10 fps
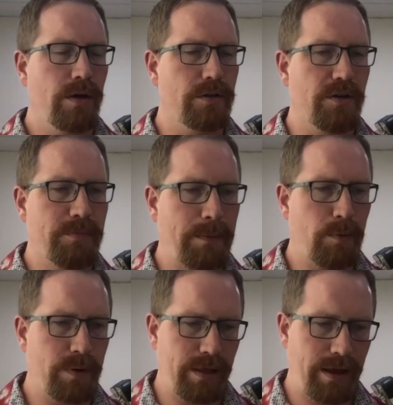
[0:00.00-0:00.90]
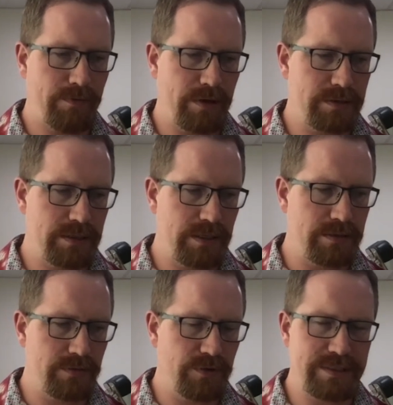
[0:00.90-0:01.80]
A lot of people, when they have these
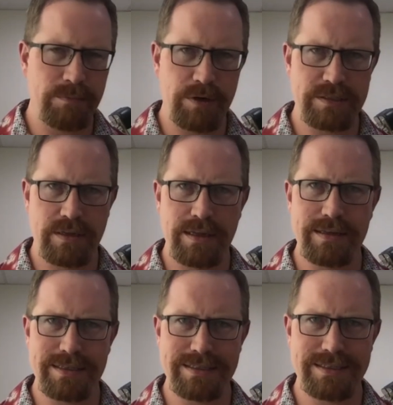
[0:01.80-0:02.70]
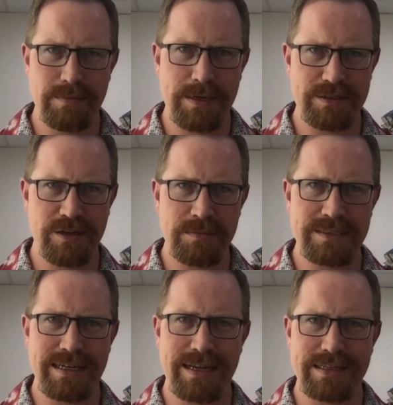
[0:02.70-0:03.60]
things, for some reason think this is the best time to
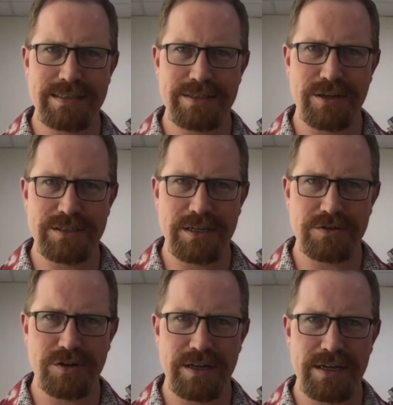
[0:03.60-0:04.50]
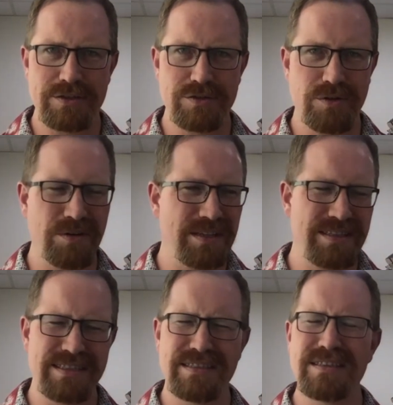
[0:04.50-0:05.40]
start exercising and trying to get strong.
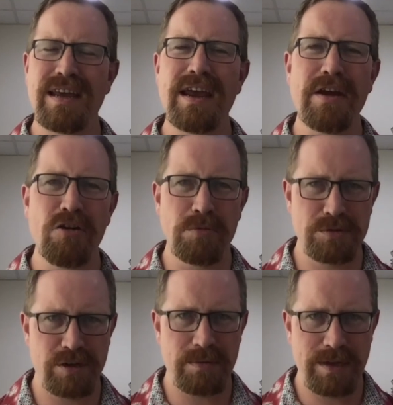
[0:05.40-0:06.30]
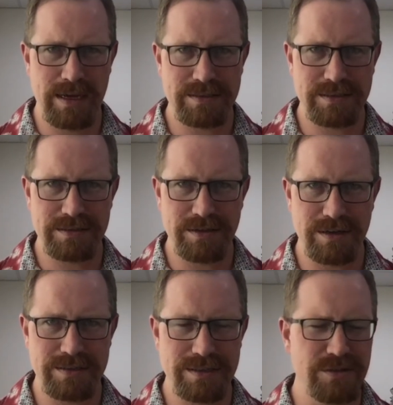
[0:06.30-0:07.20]
It's a terrible time to
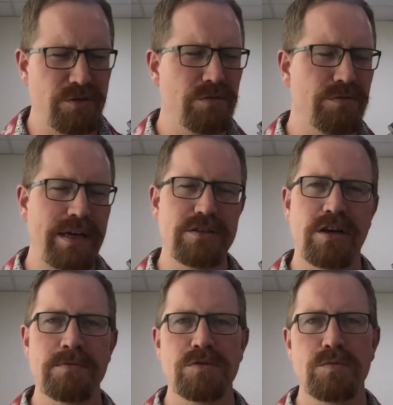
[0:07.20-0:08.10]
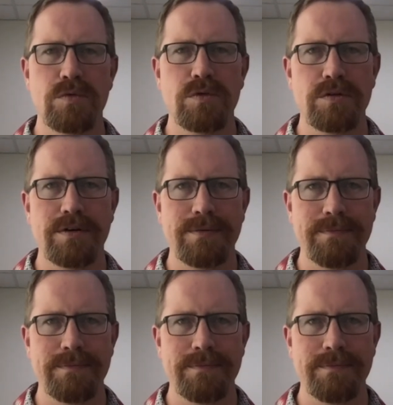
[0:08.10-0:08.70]
exercise. It's a great time to walk.